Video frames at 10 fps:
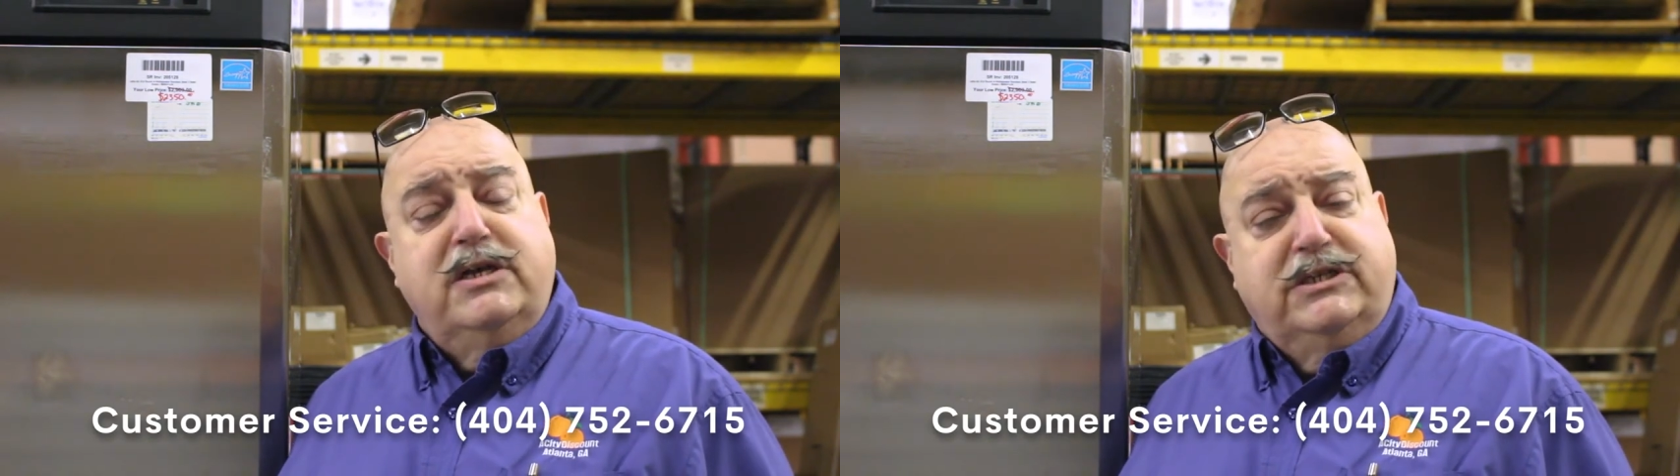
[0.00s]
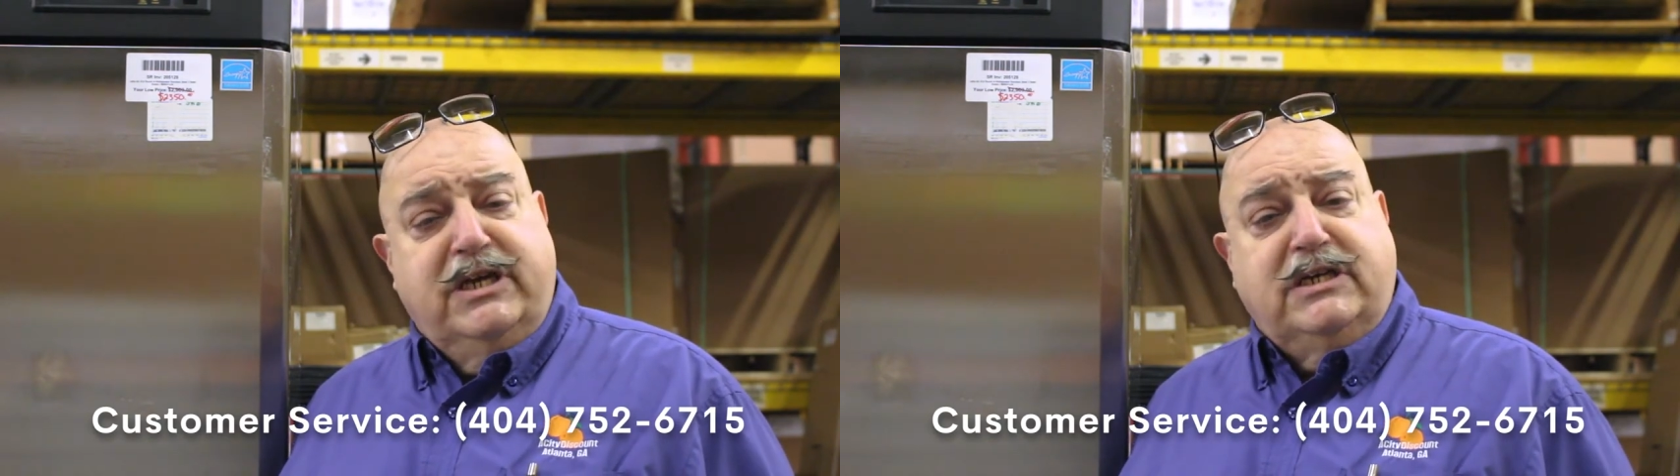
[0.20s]

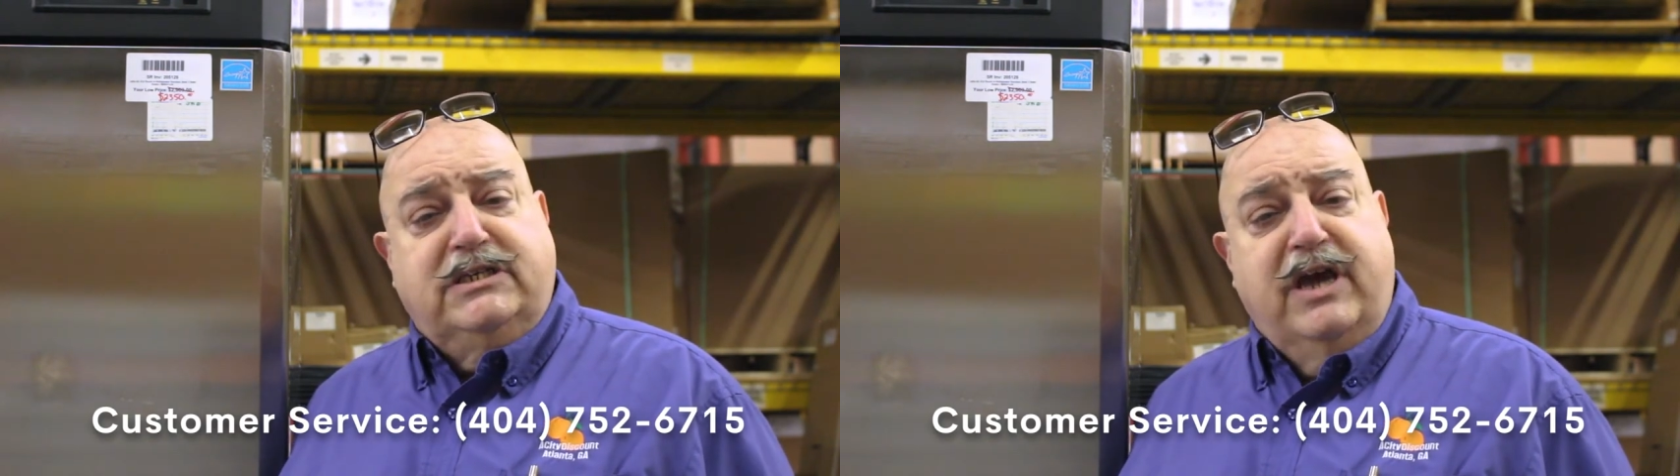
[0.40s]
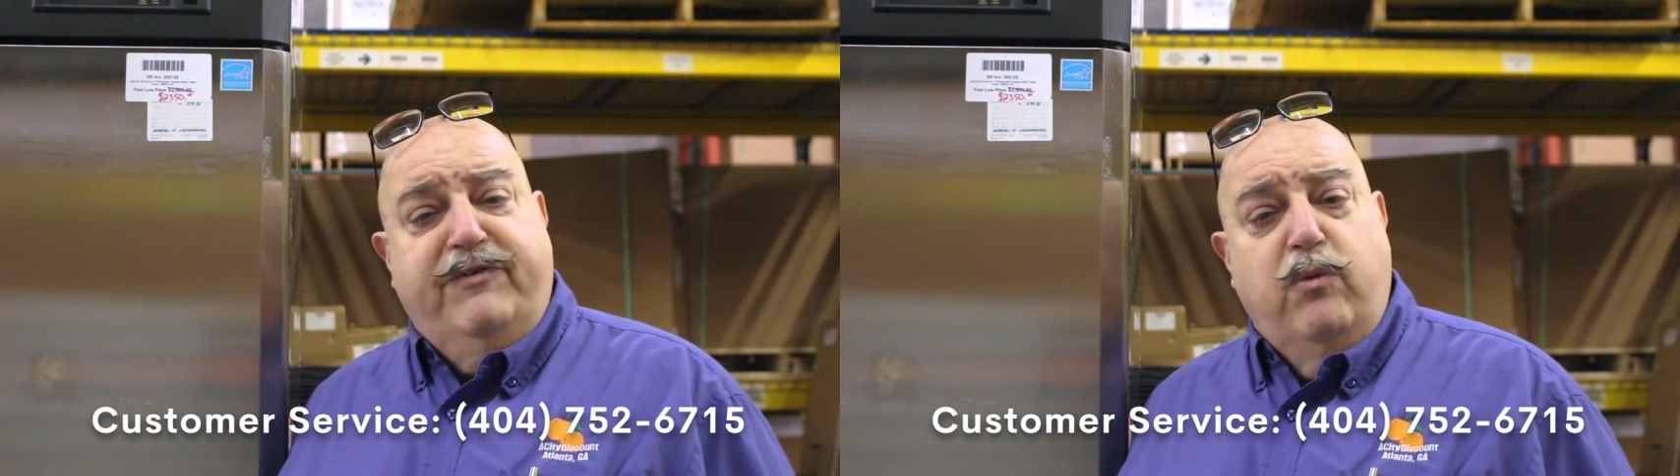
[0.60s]

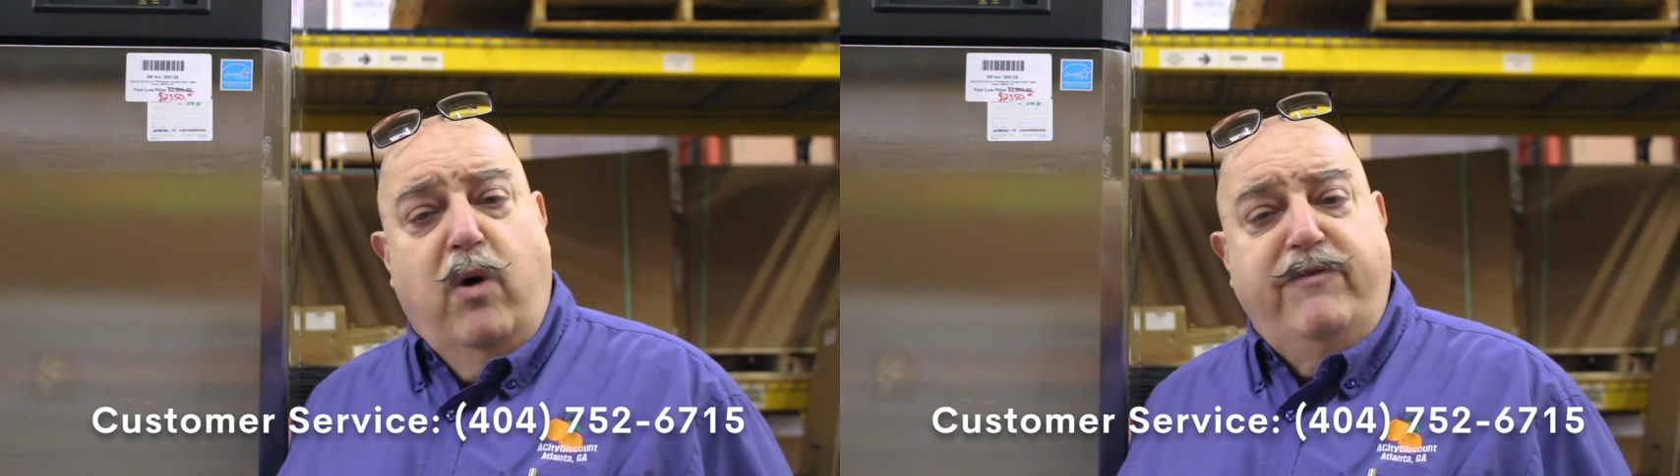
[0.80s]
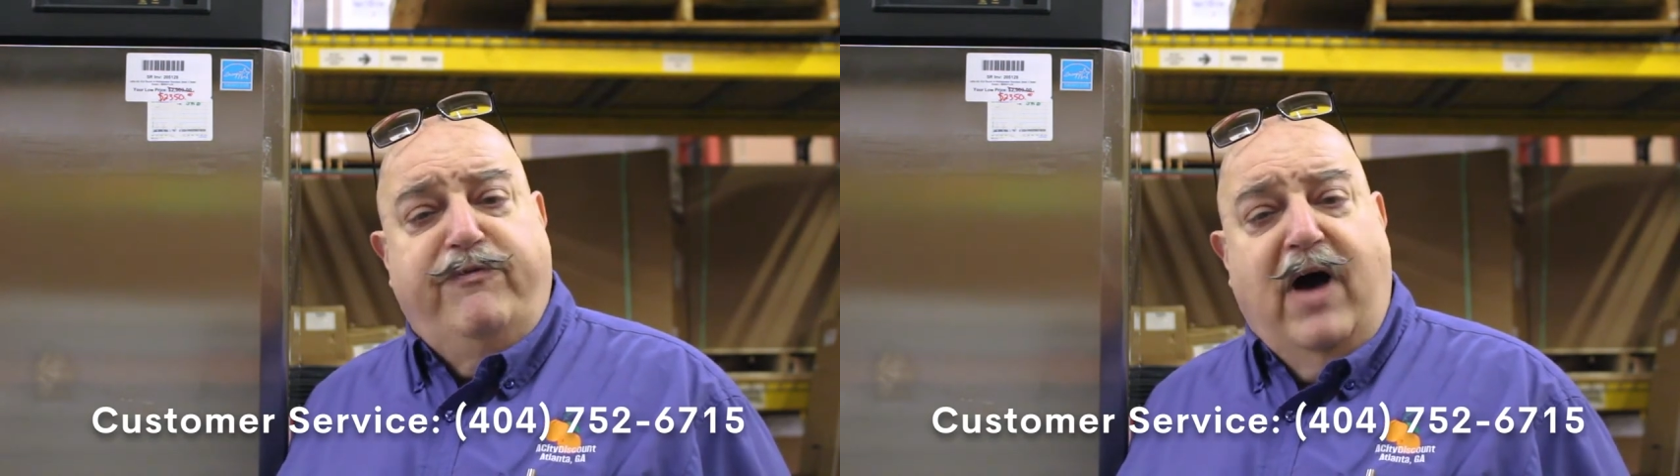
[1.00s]

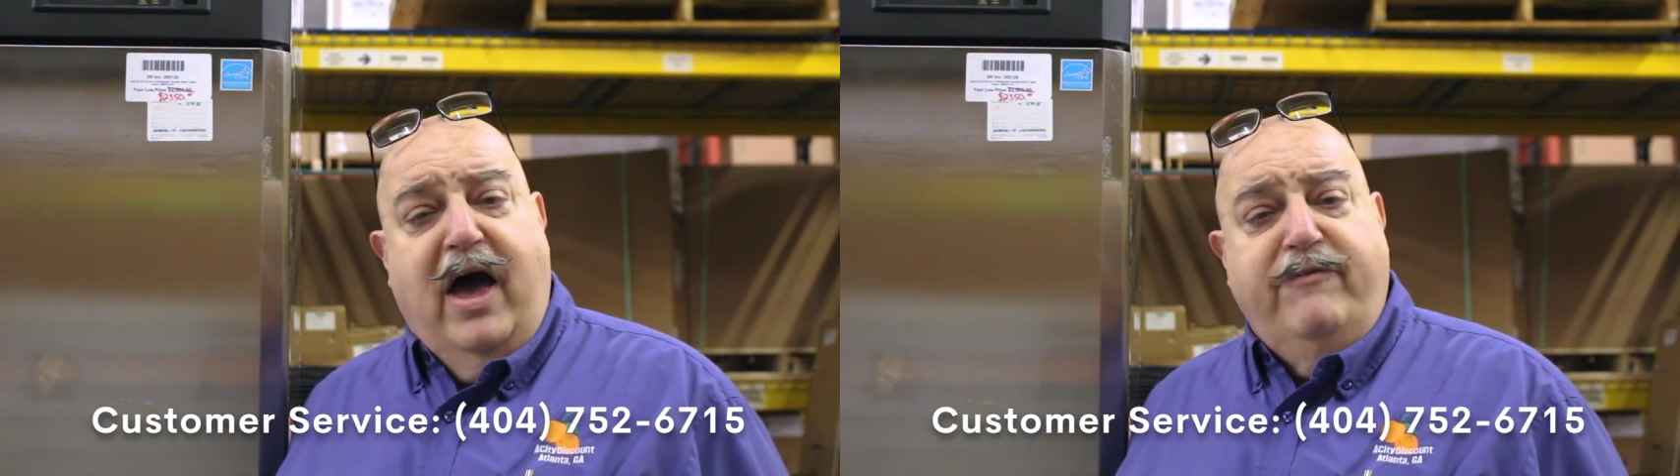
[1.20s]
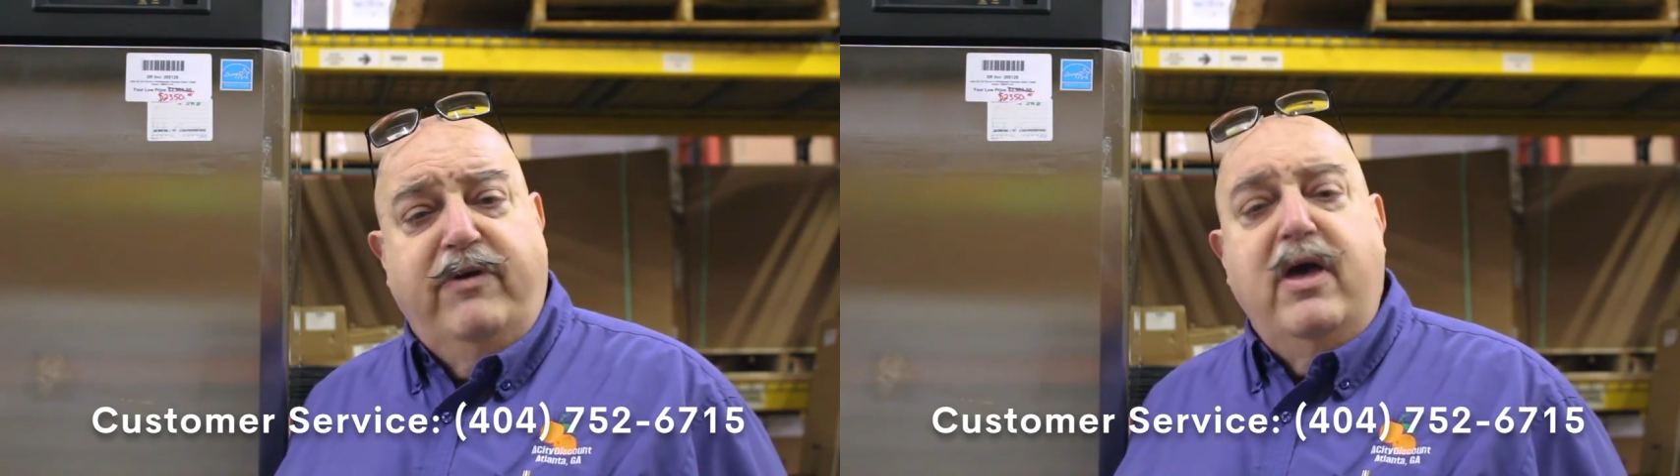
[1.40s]

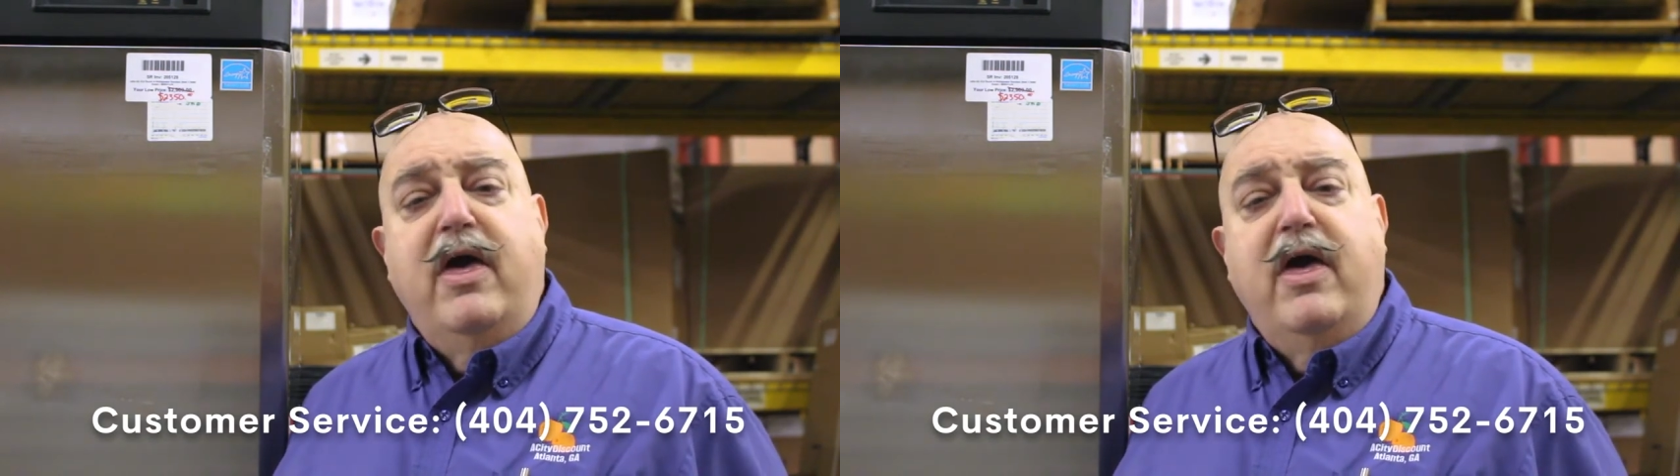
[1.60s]
6715.